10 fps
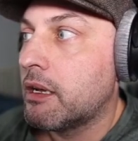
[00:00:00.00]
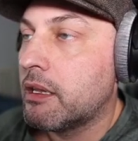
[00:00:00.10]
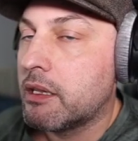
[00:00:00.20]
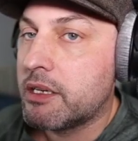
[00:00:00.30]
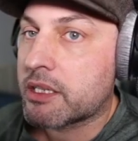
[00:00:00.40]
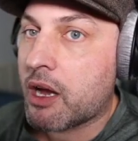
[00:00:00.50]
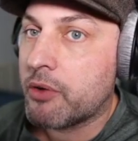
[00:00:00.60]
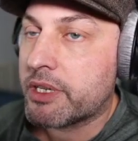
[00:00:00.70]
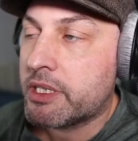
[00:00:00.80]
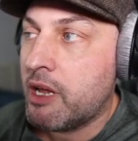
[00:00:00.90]
the
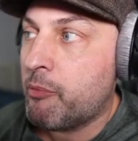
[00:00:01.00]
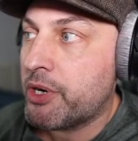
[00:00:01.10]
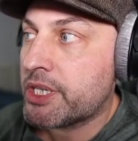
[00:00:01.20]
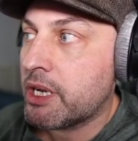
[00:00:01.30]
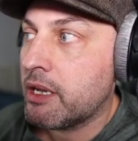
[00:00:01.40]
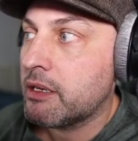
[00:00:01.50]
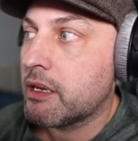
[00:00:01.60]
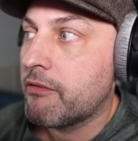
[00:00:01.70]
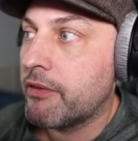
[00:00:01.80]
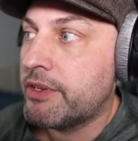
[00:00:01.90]
discount is 10%, 15%,
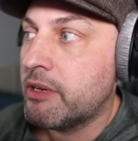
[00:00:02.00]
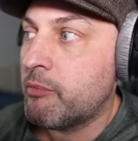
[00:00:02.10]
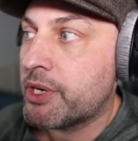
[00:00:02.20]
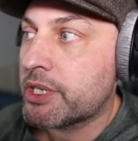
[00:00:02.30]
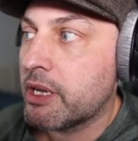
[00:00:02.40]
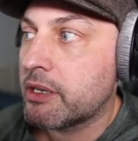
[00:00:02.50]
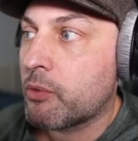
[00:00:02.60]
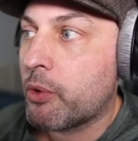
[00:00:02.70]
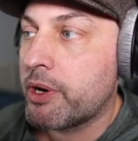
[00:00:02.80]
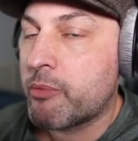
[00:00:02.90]

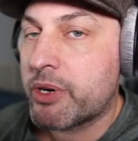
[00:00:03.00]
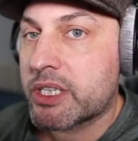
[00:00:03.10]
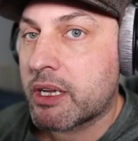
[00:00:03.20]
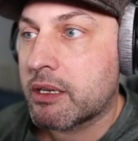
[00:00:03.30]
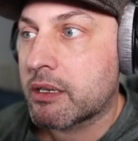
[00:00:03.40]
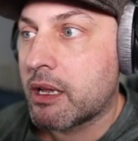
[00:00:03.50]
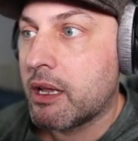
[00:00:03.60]
20%.